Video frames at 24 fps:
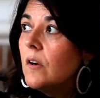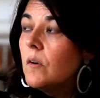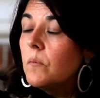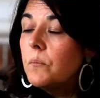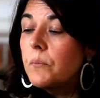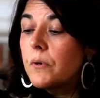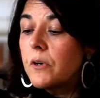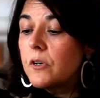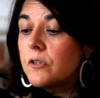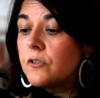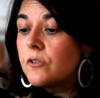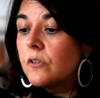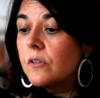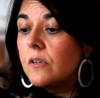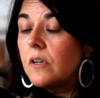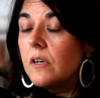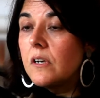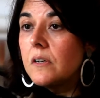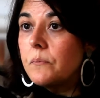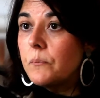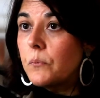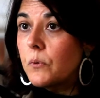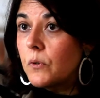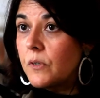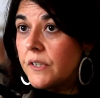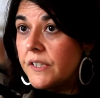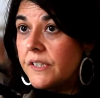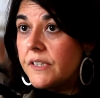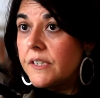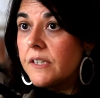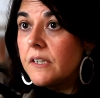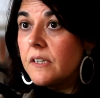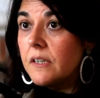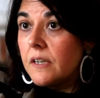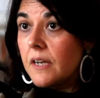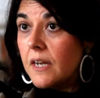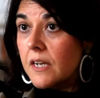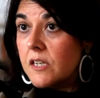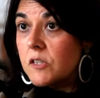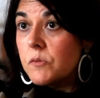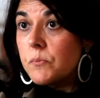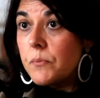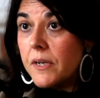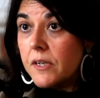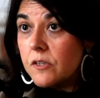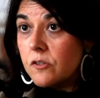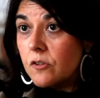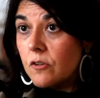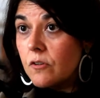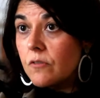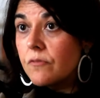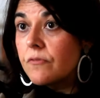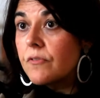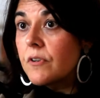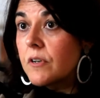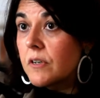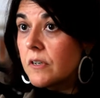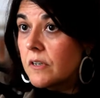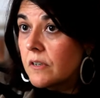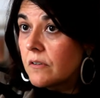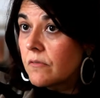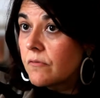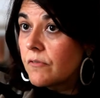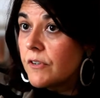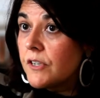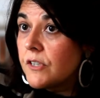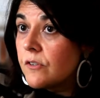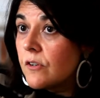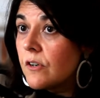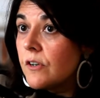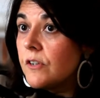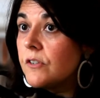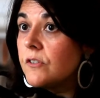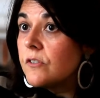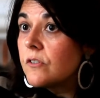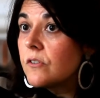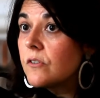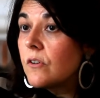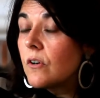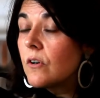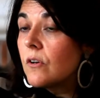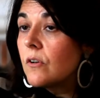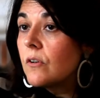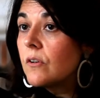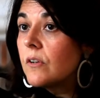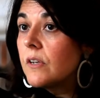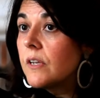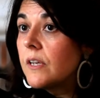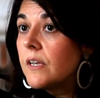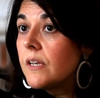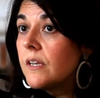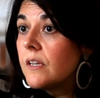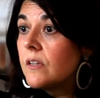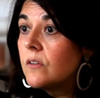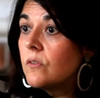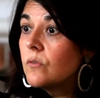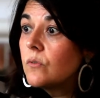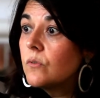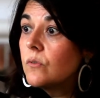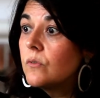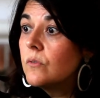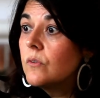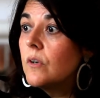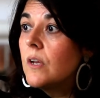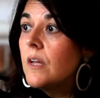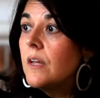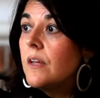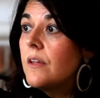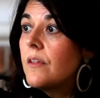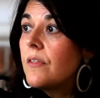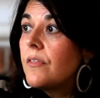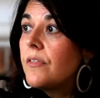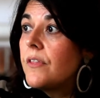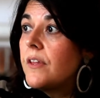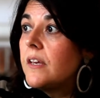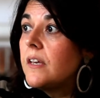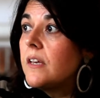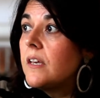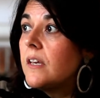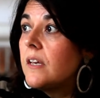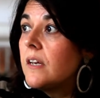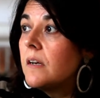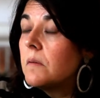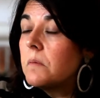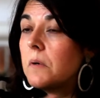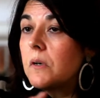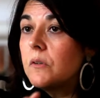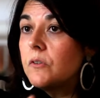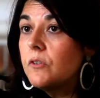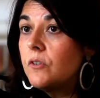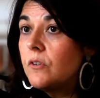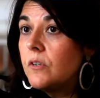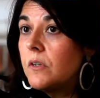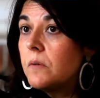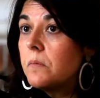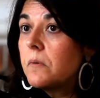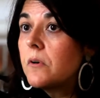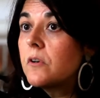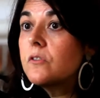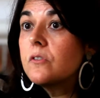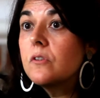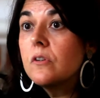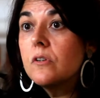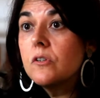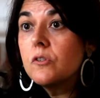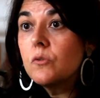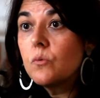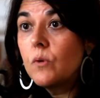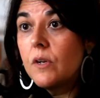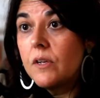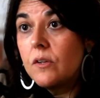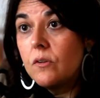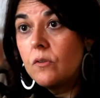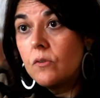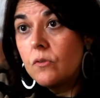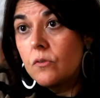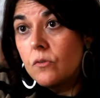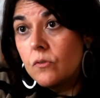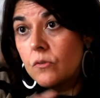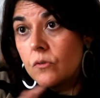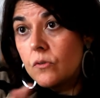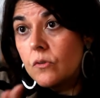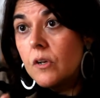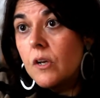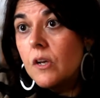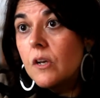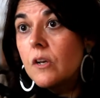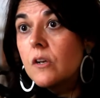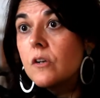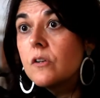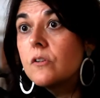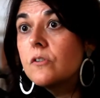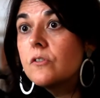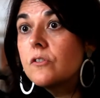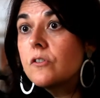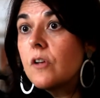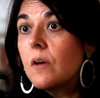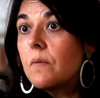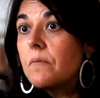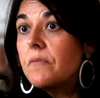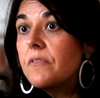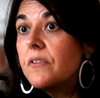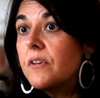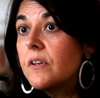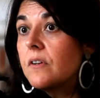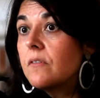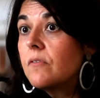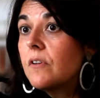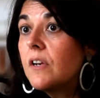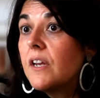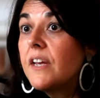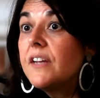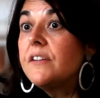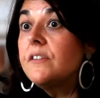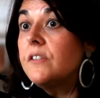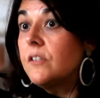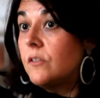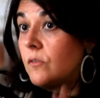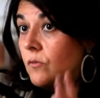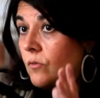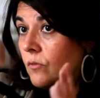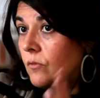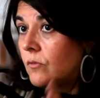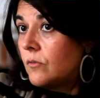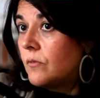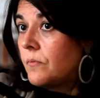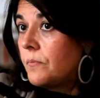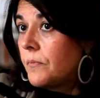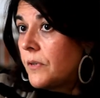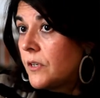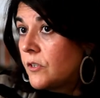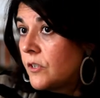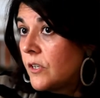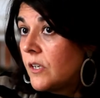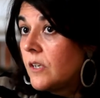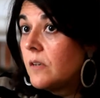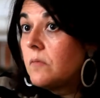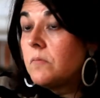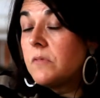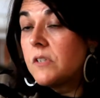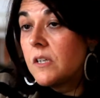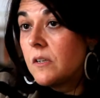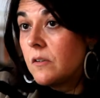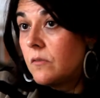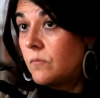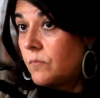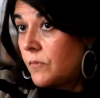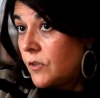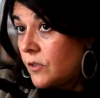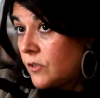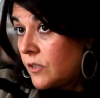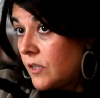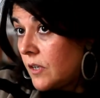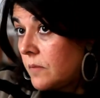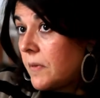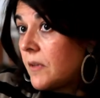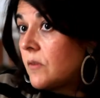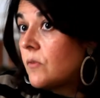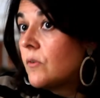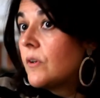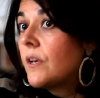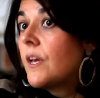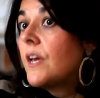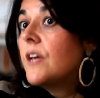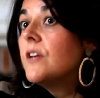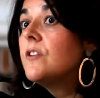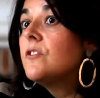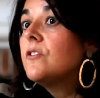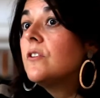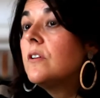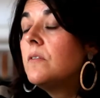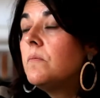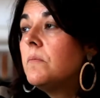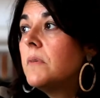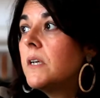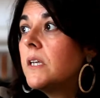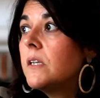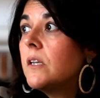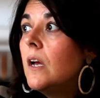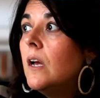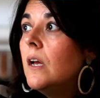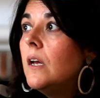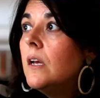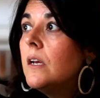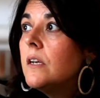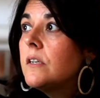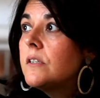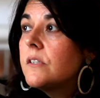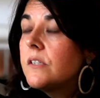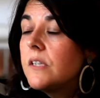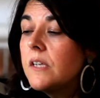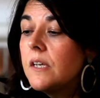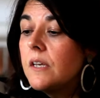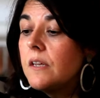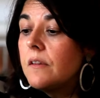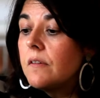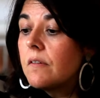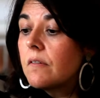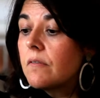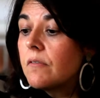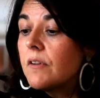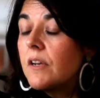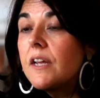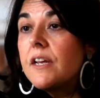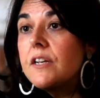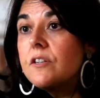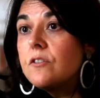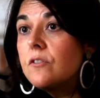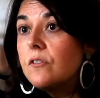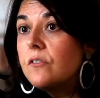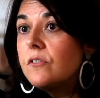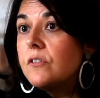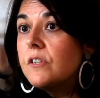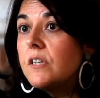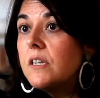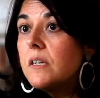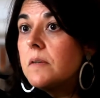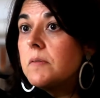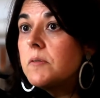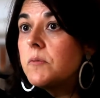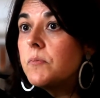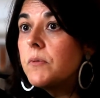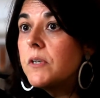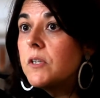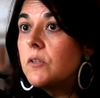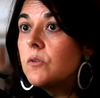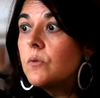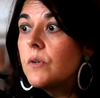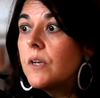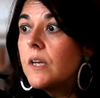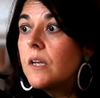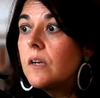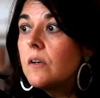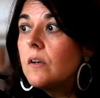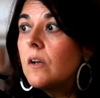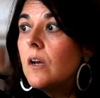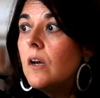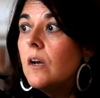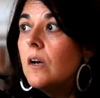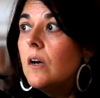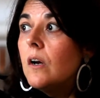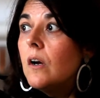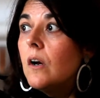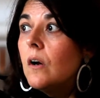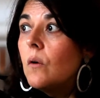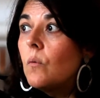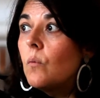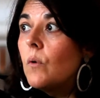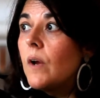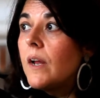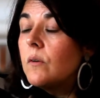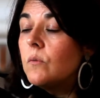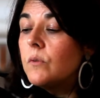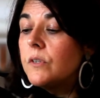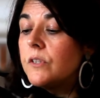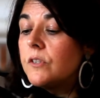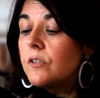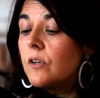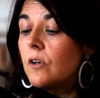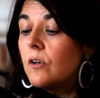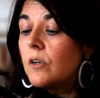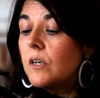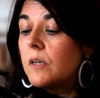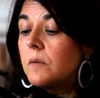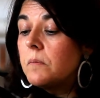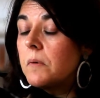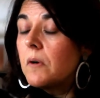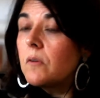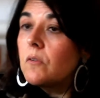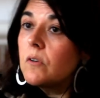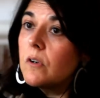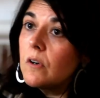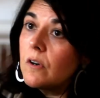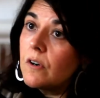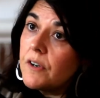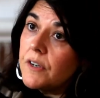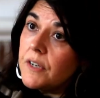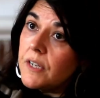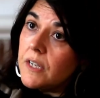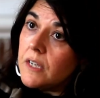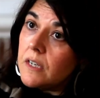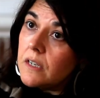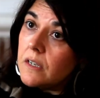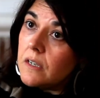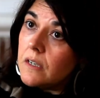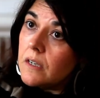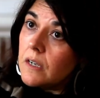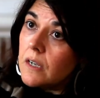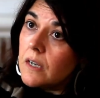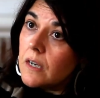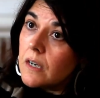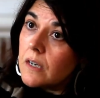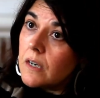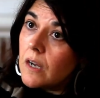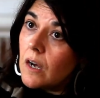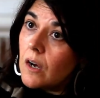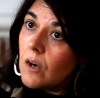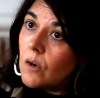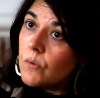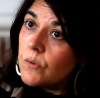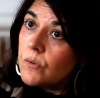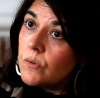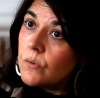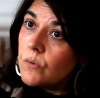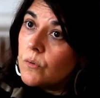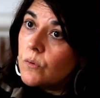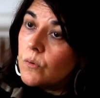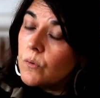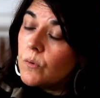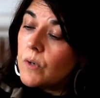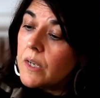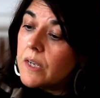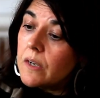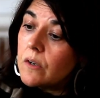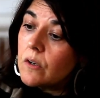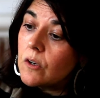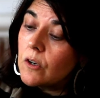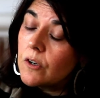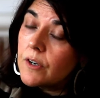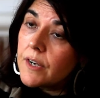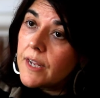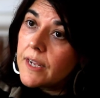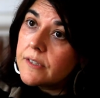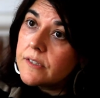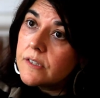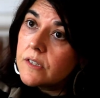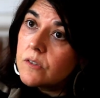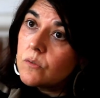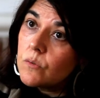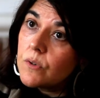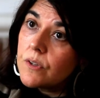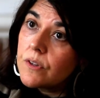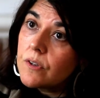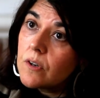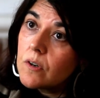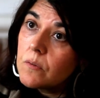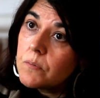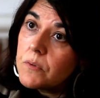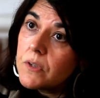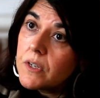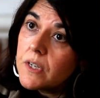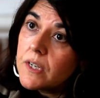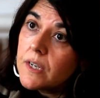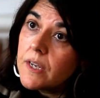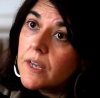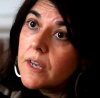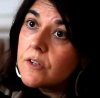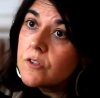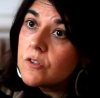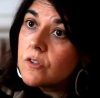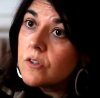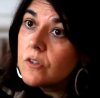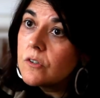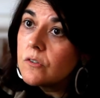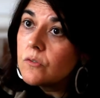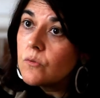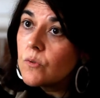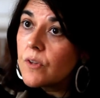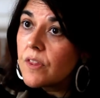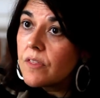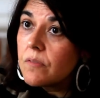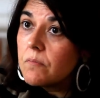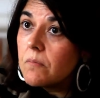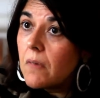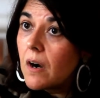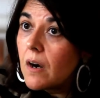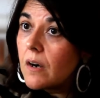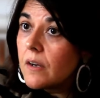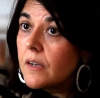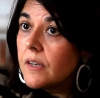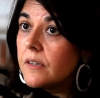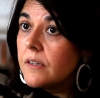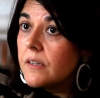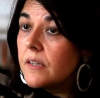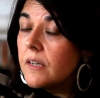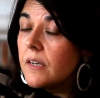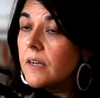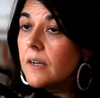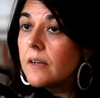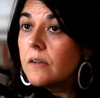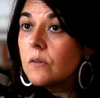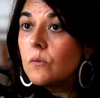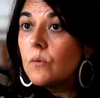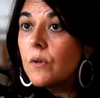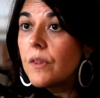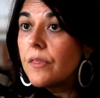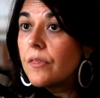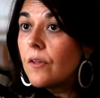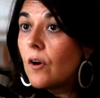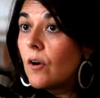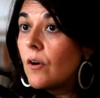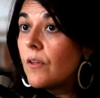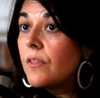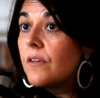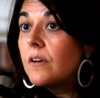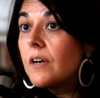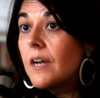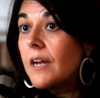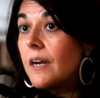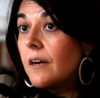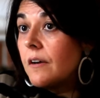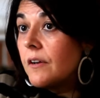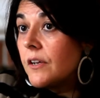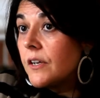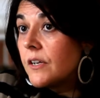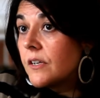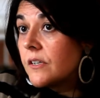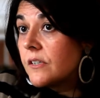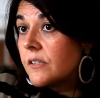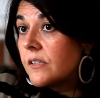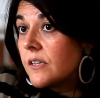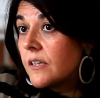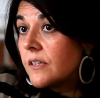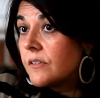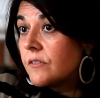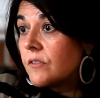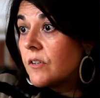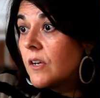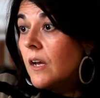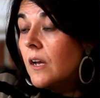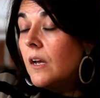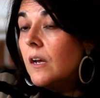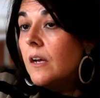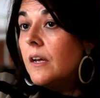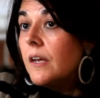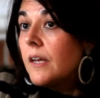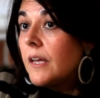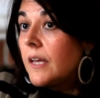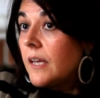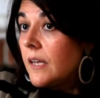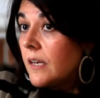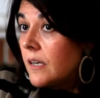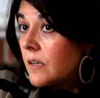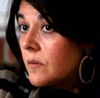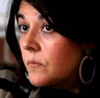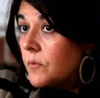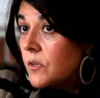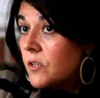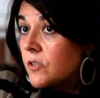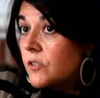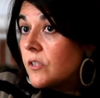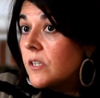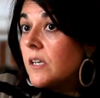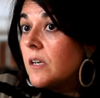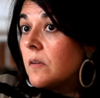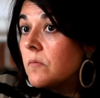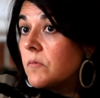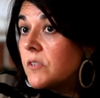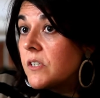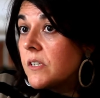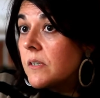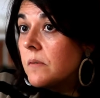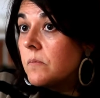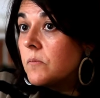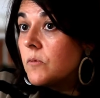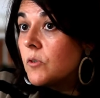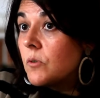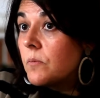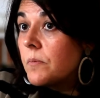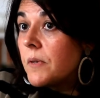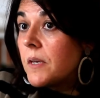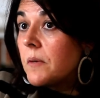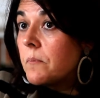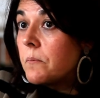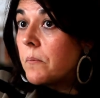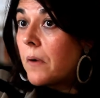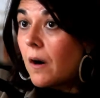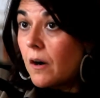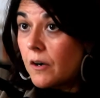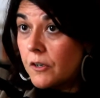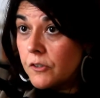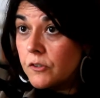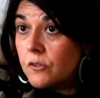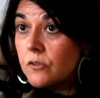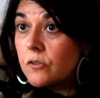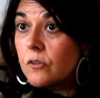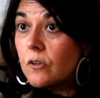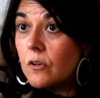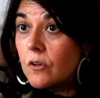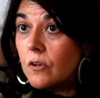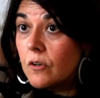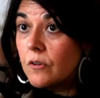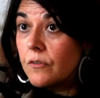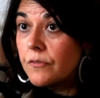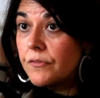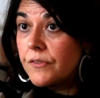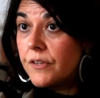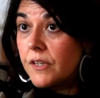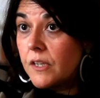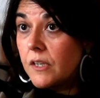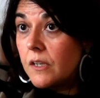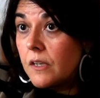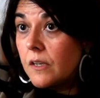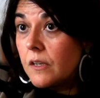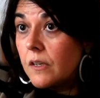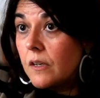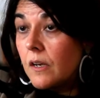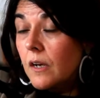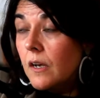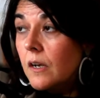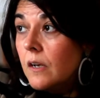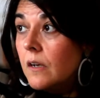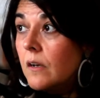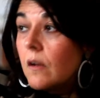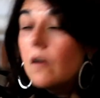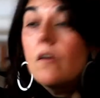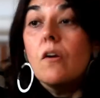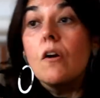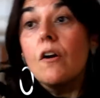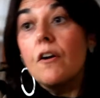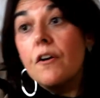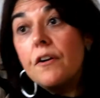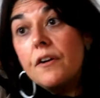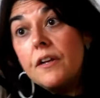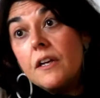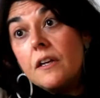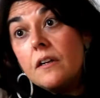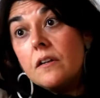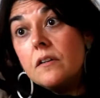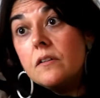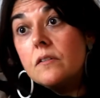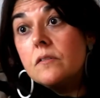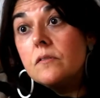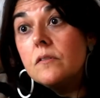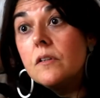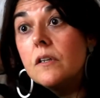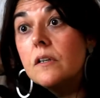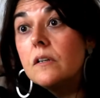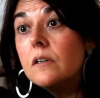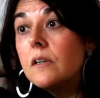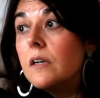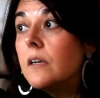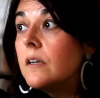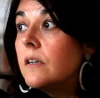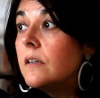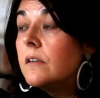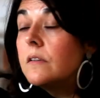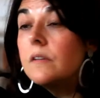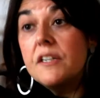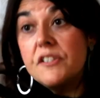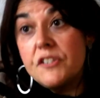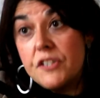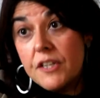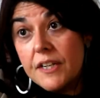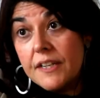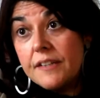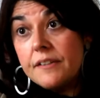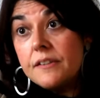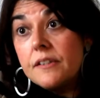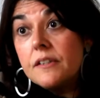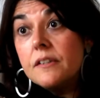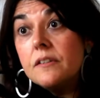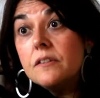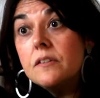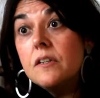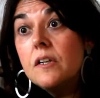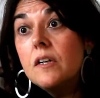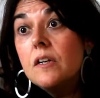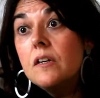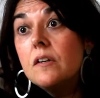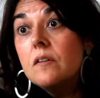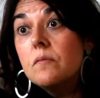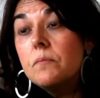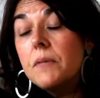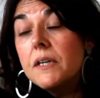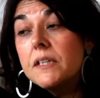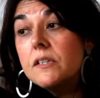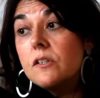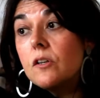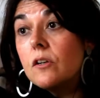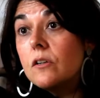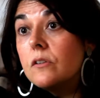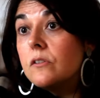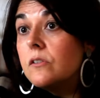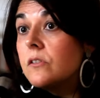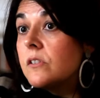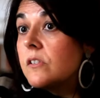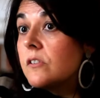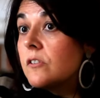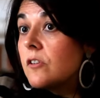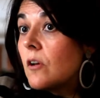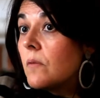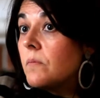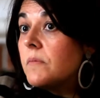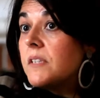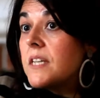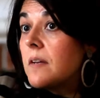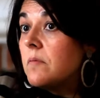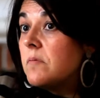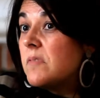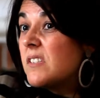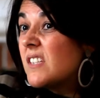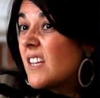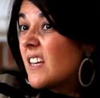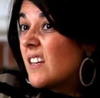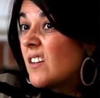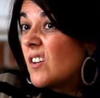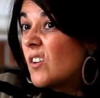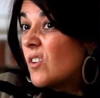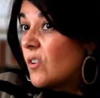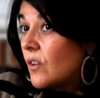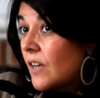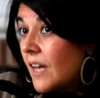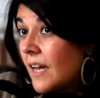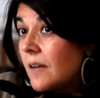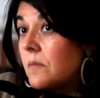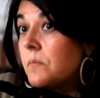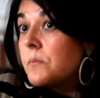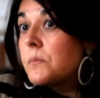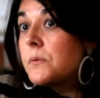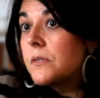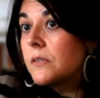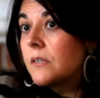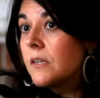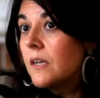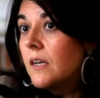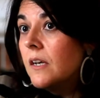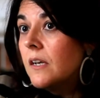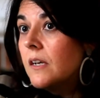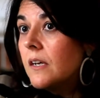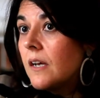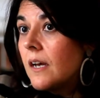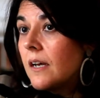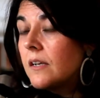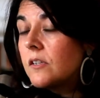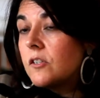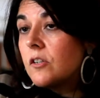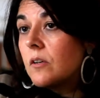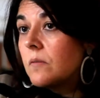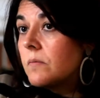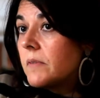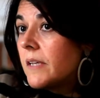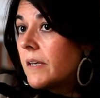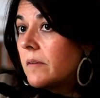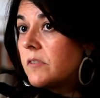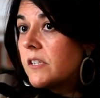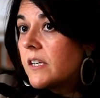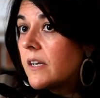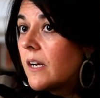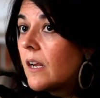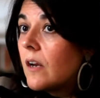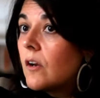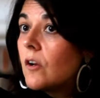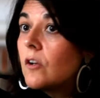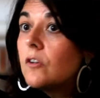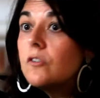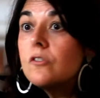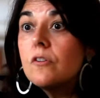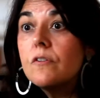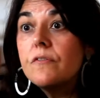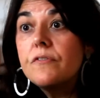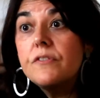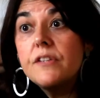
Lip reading: personal and political aspects of research, not only into thinking about universals when you do something related to museums and museum education, but see the relationships between when we talk about learning and how do we connect it with communication, with marketing, and with other areas that in a museum seem to be part of the learning agenda, but sometimes they collapse, and sometimes there are lots of